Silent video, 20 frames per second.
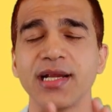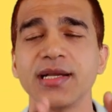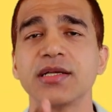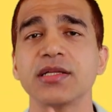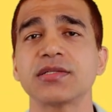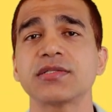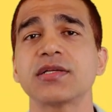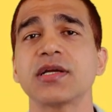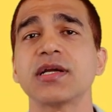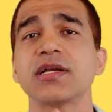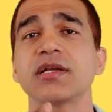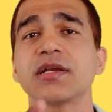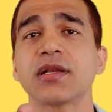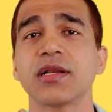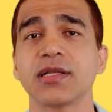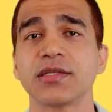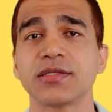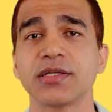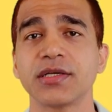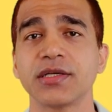intestine
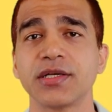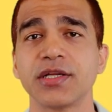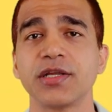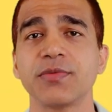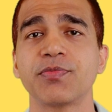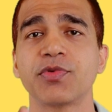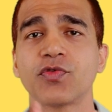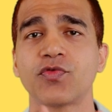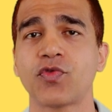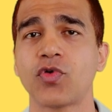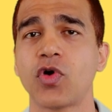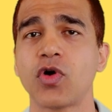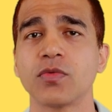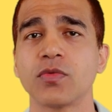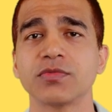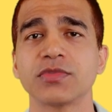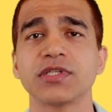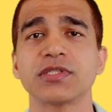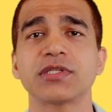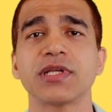cleansing tea
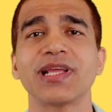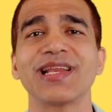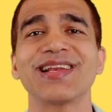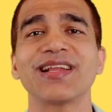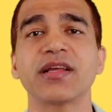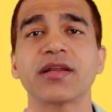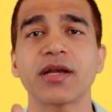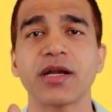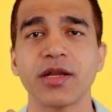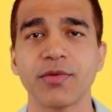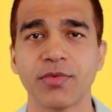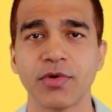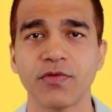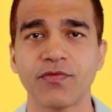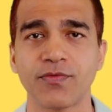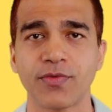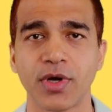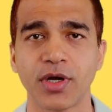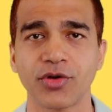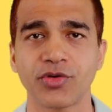perform this incredible
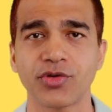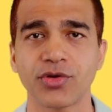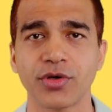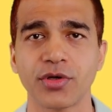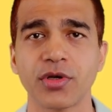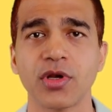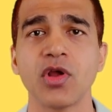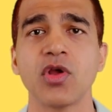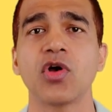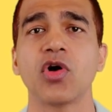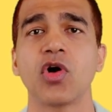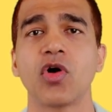function